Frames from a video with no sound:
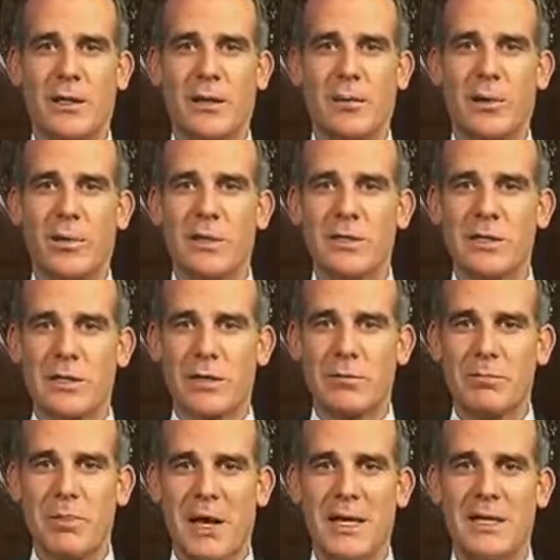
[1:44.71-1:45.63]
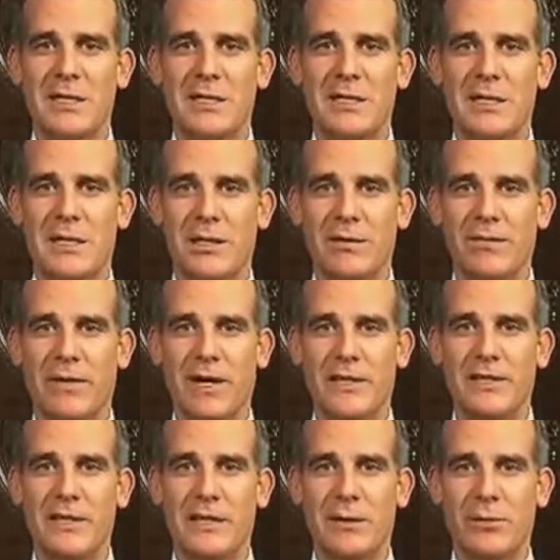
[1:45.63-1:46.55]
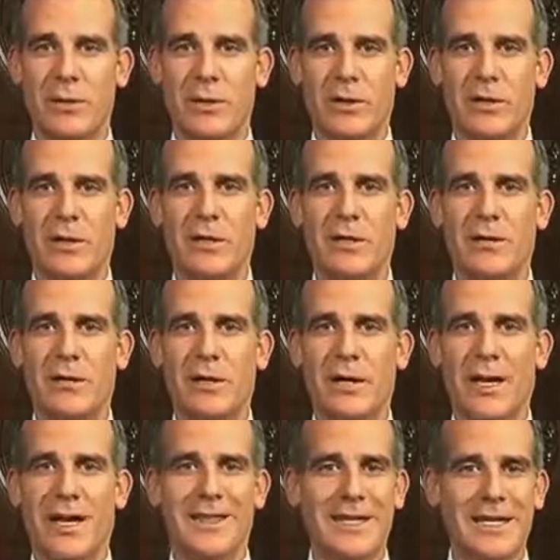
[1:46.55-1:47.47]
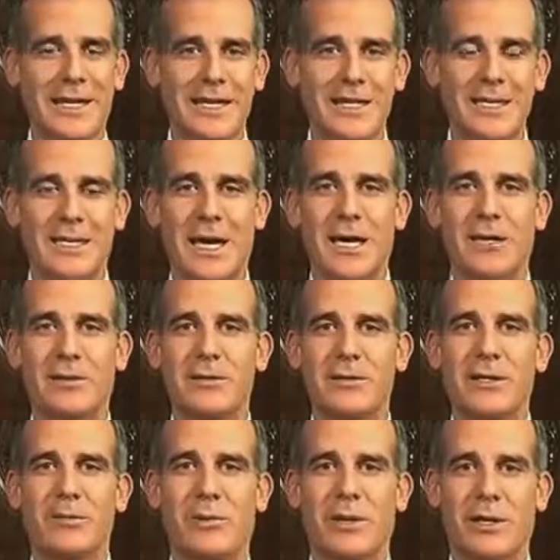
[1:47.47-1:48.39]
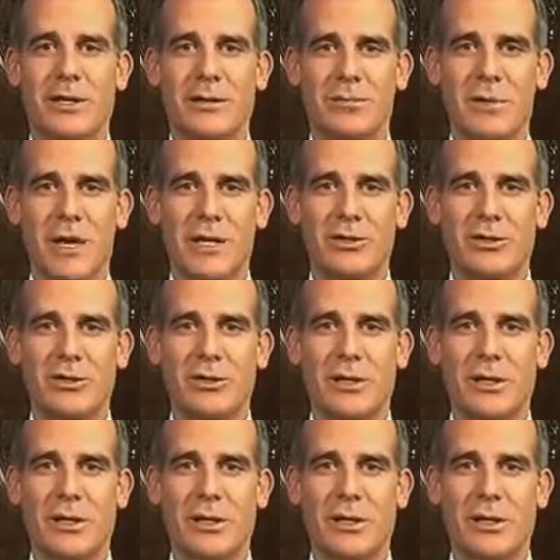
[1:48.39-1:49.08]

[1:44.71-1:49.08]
but ones that are based in the advice that we are hearing and the indicators that we can measure,